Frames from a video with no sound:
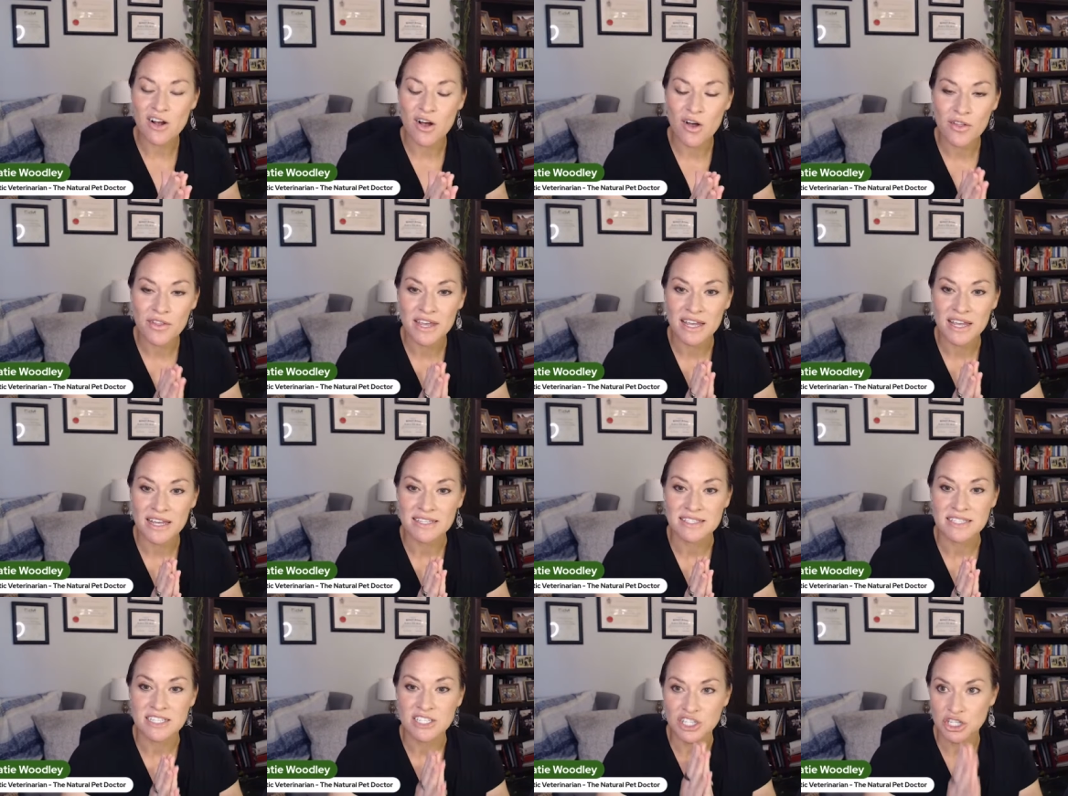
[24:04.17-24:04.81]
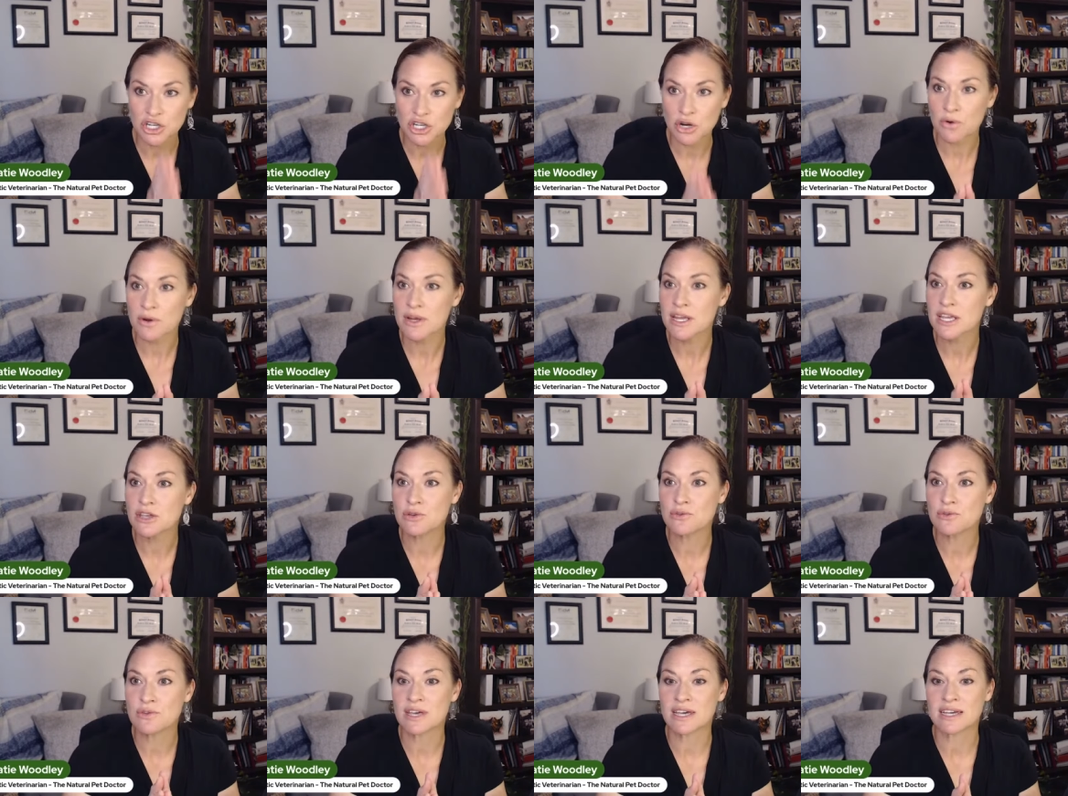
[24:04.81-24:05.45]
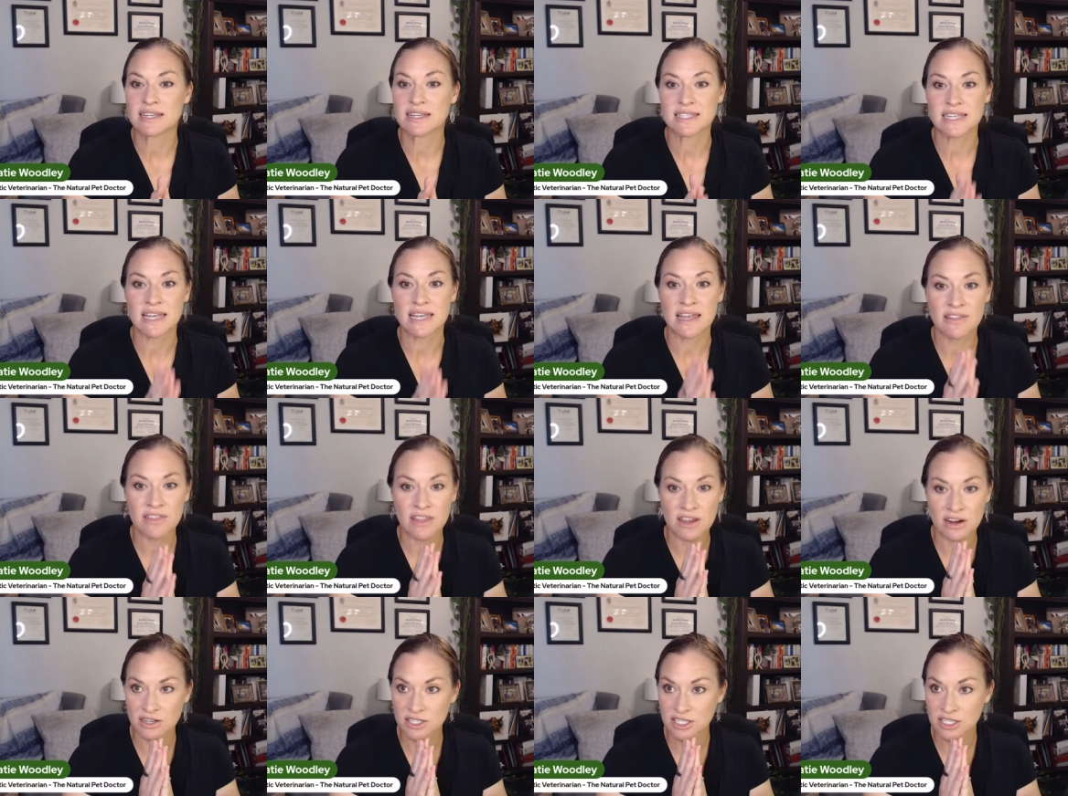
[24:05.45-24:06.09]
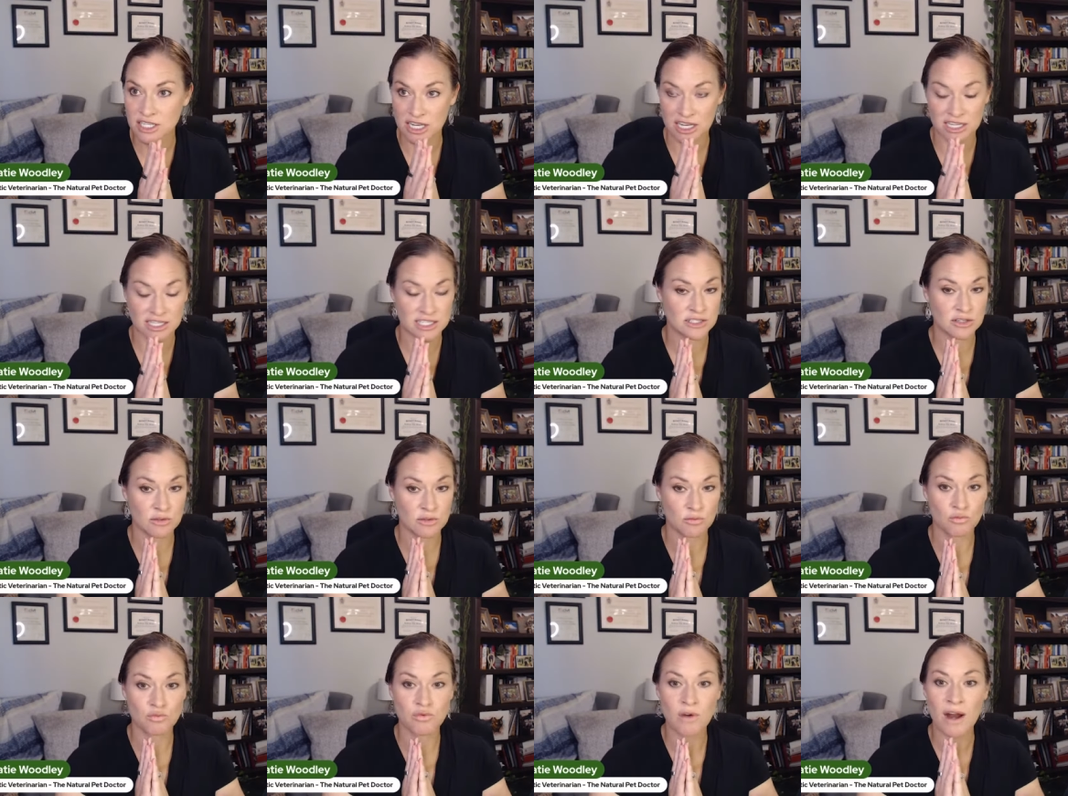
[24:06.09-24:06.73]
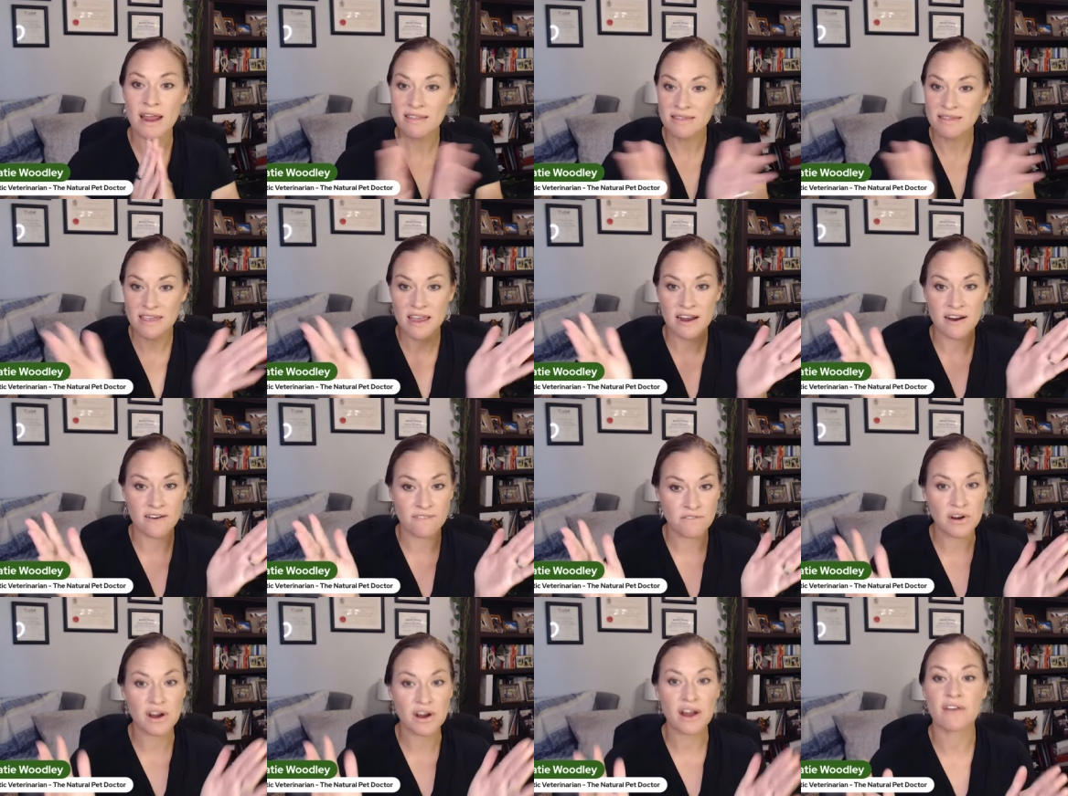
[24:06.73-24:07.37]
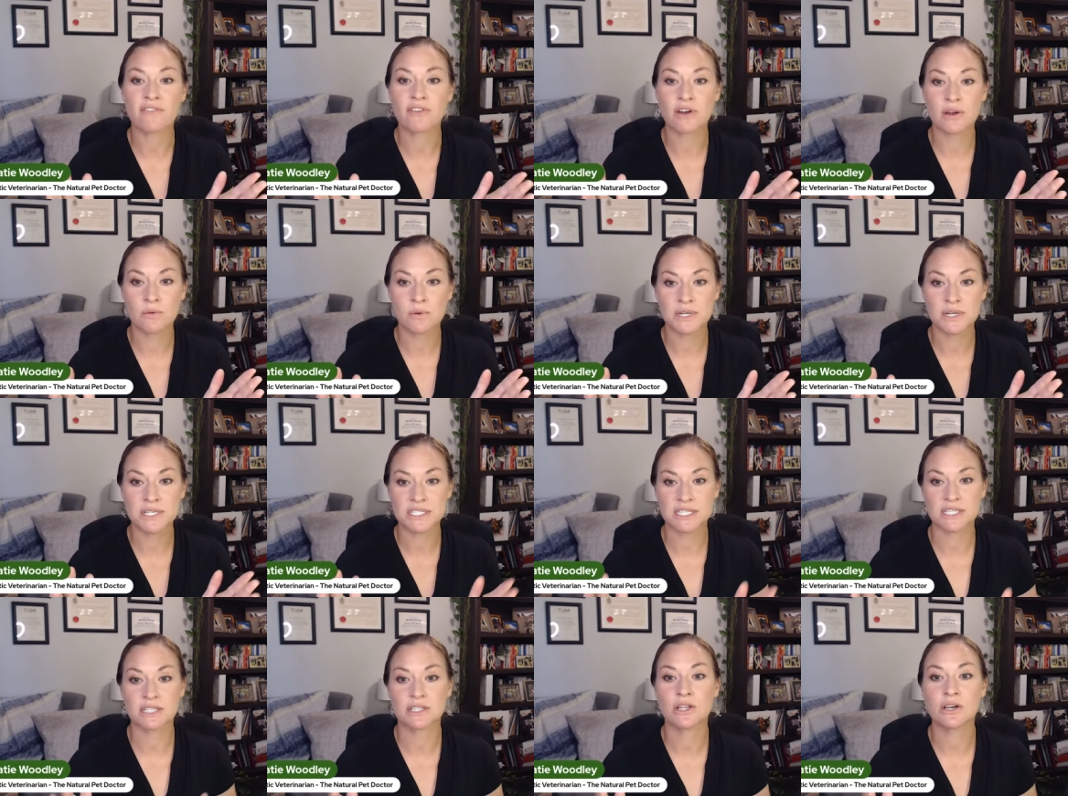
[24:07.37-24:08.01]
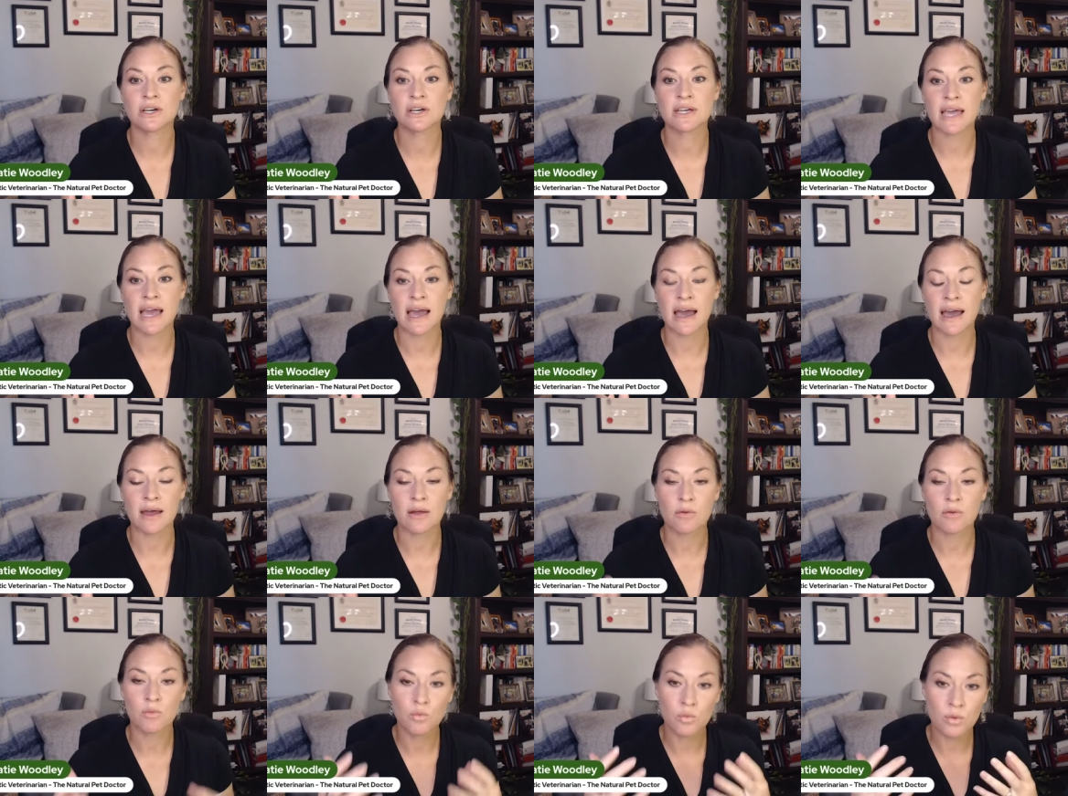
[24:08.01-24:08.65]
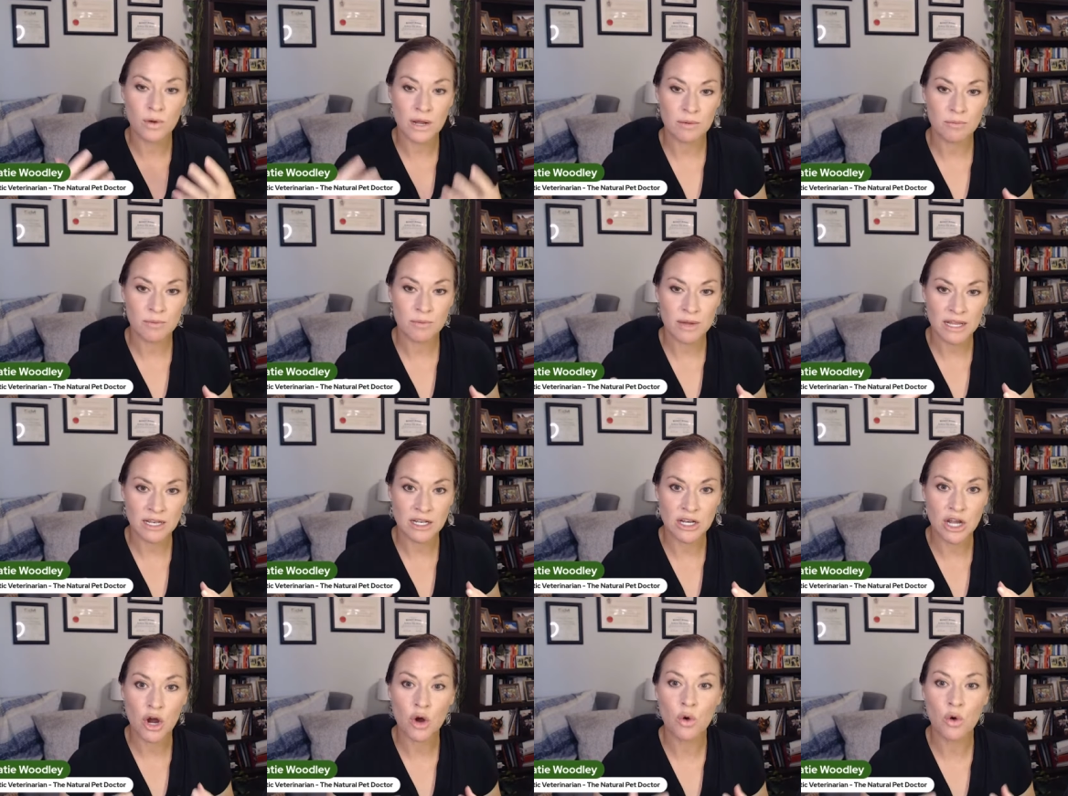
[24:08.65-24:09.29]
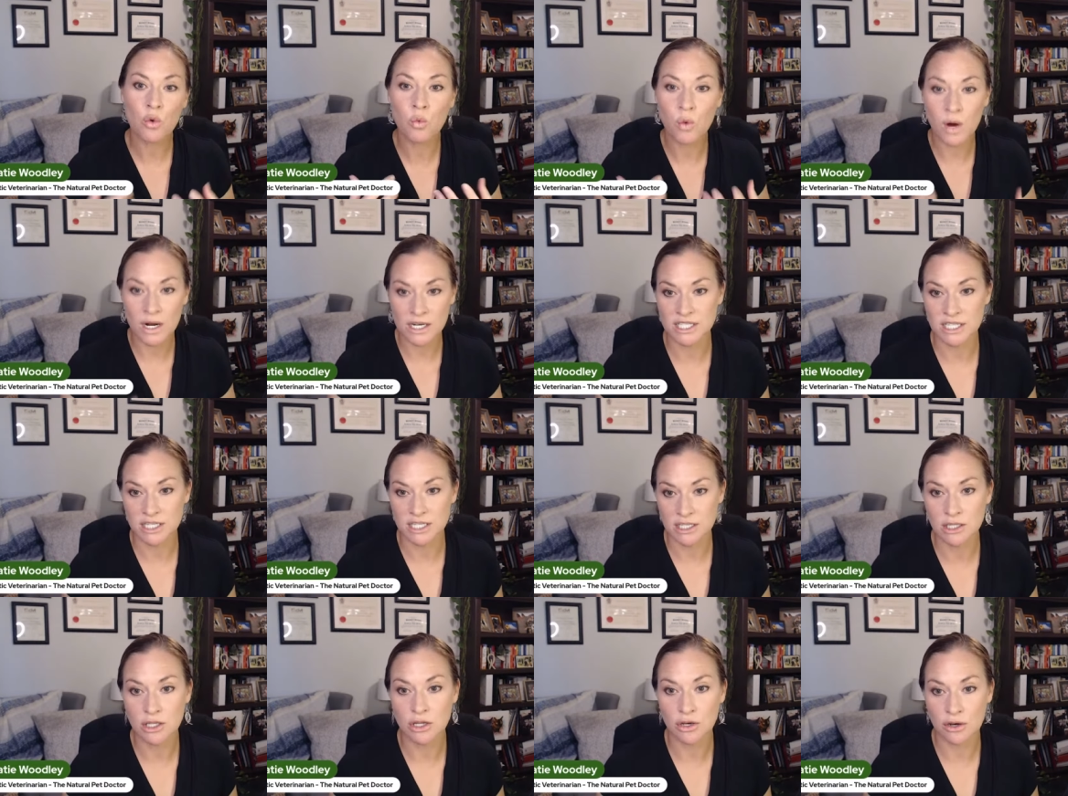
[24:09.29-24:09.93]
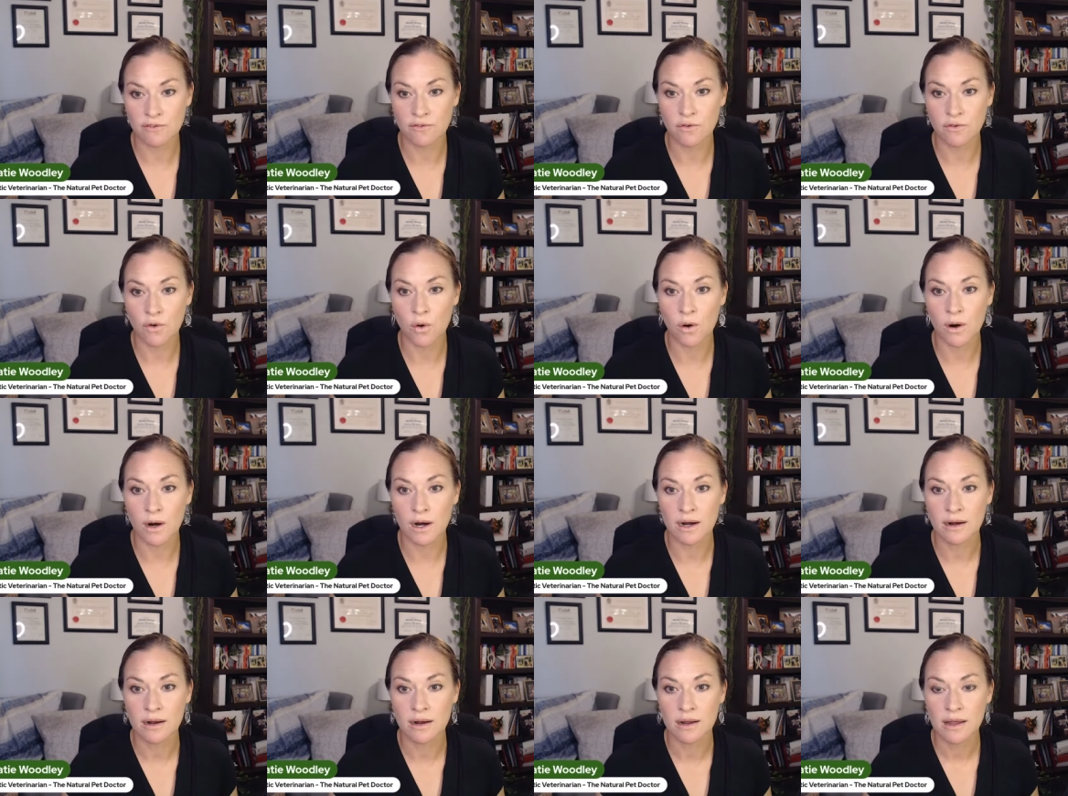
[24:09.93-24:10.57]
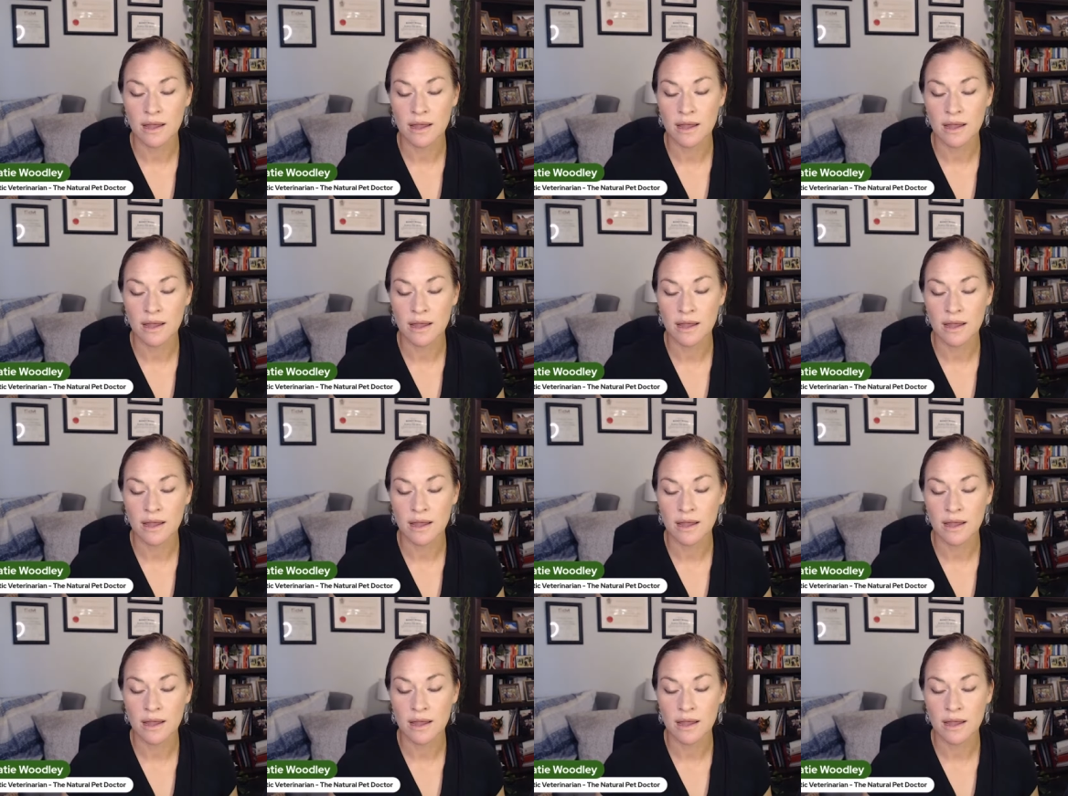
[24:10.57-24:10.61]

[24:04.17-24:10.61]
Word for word: all this and showing you this, and it's right there for everyone to look at when we know what to look for